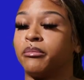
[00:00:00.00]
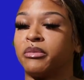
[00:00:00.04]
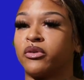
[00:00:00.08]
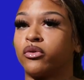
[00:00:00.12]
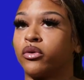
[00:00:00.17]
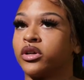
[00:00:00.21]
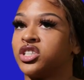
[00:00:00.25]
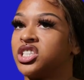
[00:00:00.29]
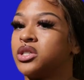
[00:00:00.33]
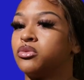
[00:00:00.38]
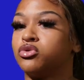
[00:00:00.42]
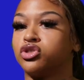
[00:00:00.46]

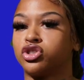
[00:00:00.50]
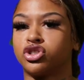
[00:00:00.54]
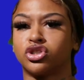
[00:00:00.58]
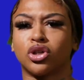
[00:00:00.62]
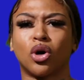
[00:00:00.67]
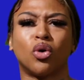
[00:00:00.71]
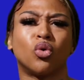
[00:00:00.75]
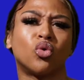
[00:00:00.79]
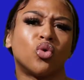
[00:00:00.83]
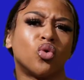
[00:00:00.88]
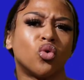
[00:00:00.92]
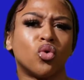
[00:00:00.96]
before she was
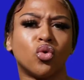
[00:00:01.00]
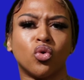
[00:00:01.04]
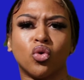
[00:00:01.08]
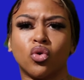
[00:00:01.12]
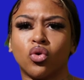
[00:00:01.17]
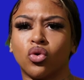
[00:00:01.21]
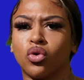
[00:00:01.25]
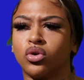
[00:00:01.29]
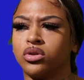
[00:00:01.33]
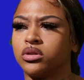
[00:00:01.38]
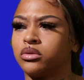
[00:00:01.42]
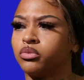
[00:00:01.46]
so
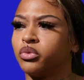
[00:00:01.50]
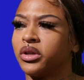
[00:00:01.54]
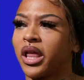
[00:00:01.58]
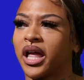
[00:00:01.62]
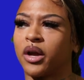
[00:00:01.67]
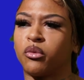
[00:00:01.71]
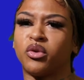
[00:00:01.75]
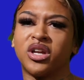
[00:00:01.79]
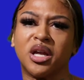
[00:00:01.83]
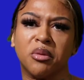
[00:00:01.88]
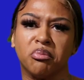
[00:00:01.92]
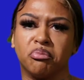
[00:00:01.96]
cool,
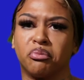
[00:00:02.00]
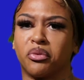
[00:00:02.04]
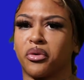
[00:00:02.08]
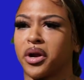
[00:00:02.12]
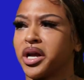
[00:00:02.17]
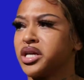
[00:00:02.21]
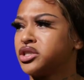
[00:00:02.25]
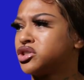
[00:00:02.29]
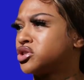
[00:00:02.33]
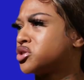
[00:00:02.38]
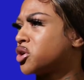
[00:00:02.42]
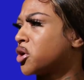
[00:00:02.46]
like we
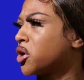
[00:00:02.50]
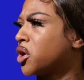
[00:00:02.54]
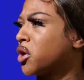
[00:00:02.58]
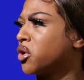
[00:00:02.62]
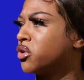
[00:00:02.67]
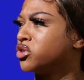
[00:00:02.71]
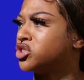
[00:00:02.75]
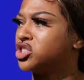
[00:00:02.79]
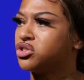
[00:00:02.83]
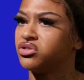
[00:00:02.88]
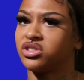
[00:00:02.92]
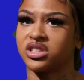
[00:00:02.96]
embraced
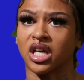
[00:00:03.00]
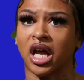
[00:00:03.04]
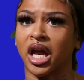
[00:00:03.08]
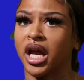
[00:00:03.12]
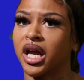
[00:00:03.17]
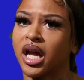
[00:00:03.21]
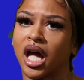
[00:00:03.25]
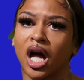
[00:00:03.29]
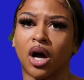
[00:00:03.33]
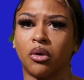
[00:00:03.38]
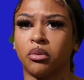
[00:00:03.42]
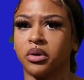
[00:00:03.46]
her, she used to
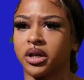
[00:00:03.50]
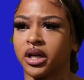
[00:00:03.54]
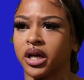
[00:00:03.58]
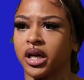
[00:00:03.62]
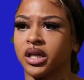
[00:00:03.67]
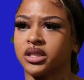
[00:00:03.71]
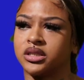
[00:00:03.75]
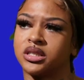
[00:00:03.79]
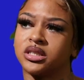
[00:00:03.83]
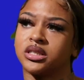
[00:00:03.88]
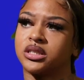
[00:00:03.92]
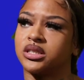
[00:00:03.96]
hang out with
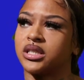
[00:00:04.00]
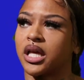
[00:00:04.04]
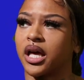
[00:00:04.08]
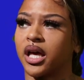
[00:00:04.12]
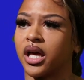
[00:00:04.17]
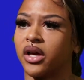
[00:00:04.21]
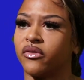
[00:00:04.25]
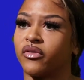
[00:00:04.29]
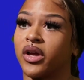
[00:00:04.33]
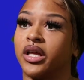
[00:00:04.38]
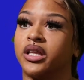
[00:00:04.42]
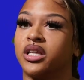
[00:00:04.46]
us and
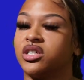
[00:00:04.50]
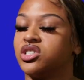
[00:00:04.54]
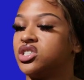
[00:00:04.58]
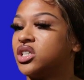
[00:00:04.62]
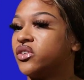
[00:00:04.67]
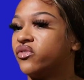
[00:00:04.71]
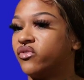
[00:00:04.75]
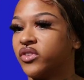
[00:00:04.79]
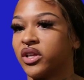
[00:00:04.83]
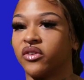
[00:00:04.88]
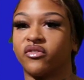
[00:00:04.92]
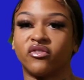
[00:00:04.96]
stuff, and then
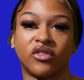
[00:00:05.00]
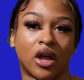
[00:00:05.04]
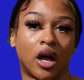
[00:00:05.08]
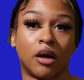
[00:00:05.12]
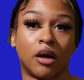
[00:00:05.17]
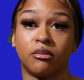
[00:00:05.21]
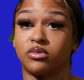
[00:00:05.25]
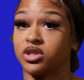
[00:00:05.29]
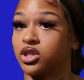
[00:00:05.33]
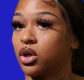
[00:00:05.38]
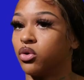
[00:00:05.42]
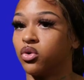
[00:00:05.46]
she
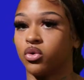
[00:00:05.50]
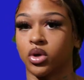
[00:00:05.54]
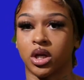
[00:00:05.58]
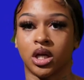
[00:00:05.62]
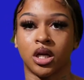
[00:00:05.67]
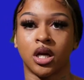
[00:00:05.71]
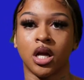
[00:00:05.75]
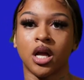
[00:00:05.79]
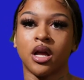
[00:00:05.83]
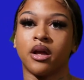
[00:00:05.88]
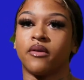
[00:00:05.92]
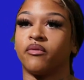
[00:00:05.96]
flip-flopped so quick.
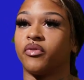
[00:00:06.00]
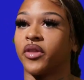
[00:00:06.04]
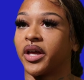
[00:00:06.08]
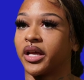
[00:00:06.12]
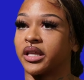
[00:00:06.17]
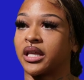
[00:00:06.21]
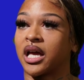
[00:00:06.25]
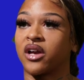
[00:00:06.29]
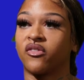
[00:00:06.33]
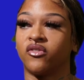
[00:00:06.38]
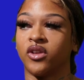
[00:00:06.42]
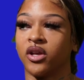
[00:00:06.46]
Like,
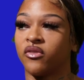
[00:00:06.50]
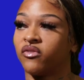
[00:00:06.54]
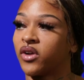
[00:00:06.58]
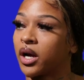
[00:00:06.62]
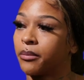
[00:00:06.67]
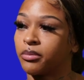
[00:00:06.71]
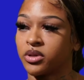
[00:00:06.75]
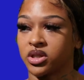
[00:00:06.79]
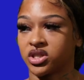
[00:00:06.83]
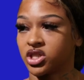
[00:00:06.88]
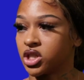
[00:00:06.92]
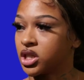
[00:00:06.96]
that
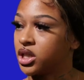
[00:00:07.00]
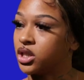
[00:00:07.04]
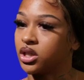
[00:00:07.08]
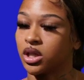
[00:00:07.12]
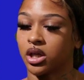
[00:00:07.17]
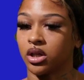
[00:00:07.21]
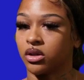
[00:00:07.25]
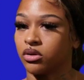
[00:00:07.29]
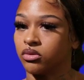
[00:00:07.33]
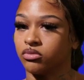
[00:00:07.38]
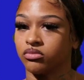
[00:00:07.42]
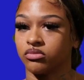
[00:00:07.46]
flip-flopping shit,
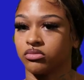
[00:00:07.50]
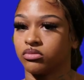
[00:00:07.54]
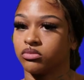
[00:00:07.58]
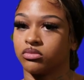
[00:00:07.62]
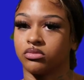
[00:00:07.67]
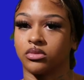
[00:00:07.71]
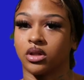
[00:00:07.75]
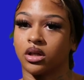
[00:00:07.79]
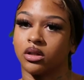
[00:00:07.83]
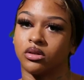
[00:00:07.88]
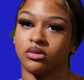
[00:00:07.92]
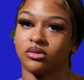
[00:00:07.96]
no,
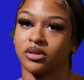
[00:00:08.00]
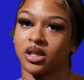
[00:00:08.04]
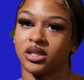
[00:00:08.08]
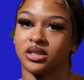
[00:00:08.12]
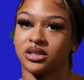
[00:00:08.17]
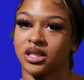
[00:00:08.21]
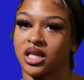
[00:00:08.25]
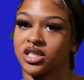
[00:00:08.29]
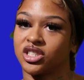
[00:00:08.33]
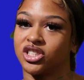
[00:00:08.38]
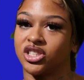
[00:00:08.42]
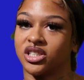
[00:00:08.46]
because
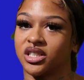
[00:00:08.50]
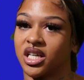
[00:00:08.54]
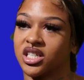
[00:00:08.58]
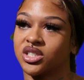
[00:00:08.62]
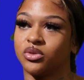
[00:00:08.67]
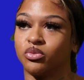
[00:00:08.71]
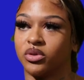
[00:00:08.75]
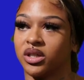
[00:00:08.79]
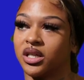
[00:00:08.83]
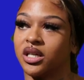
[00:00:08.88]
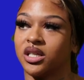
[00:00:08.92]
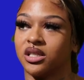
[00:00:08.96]
that's
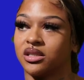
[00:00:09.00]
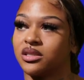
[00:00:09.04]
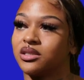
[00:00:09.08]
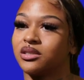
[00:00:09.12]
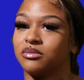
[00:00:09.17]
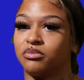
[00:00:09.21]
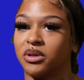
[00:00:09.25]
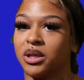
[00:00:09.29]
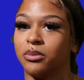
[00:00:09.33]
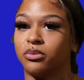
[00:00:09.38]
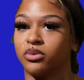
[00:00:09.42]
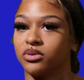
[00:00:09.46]
what gets
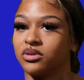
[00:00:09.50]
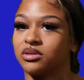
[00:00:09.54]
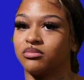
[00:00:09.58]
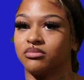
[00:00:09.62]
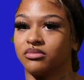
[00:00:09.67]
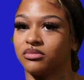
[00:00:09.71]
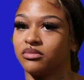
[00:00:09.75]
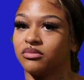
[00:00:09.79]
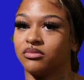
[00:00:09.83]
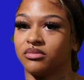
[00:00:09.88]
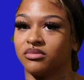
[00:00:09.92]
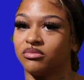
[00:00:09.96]
people
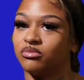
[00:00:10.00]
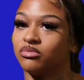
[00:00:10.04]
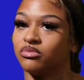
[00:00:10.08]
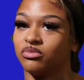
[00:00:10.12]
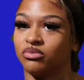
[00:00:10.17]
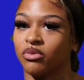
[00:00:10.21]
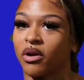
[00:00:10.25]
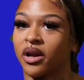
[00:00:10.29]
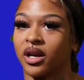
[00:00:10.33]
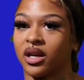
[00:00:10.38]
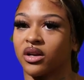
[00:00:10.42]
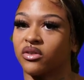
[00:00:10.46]

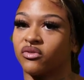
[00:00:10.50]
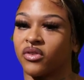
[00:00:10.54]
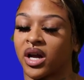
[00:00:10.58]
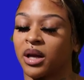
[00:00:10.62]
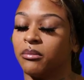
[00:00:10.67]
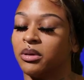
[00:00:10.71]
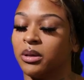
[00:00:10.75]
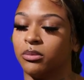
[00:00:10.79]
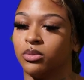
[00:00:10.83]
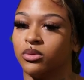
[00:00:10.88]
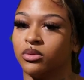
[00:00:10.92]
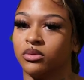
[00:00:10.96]
ready to fight
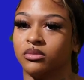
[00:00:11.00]
people.